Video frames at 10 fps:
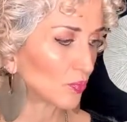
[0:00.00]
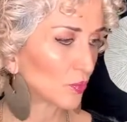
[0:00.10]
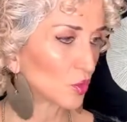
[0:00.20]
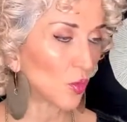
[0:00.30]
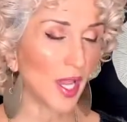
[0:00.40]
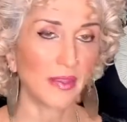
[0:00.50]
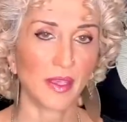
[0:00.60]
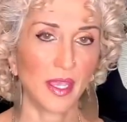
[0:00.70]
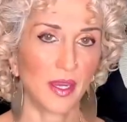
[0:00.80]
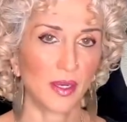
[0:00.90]
dry the
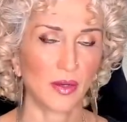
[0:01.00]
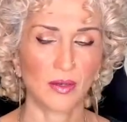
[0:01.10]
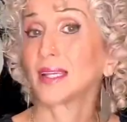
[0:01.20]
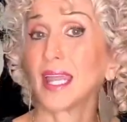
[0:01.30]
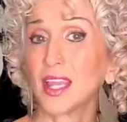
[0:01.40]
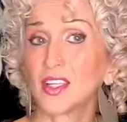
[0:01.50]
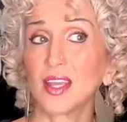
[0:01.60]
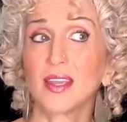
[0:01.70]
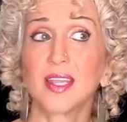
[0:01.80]
hair, and